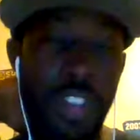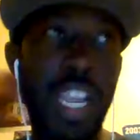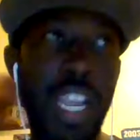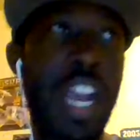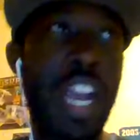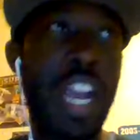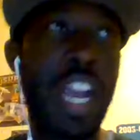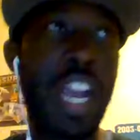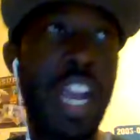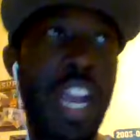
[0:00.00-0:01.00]
time.
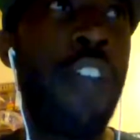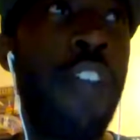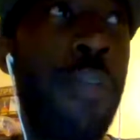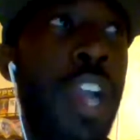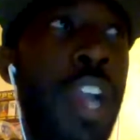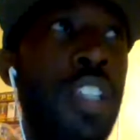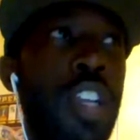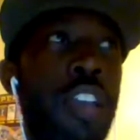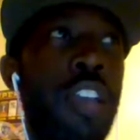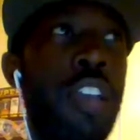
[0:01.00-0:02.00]
Everybody's
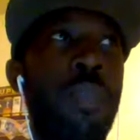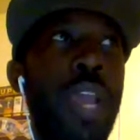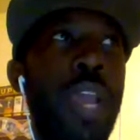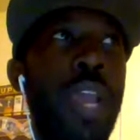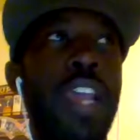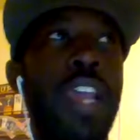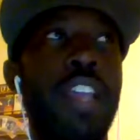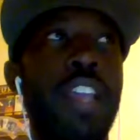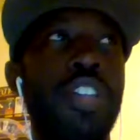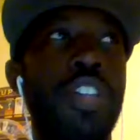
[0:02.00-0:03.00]
looking for paydays,
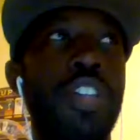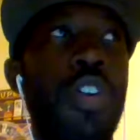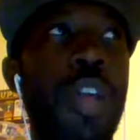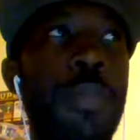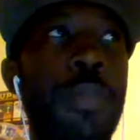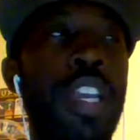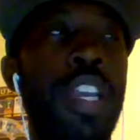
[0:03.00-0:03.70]
you know what I mean?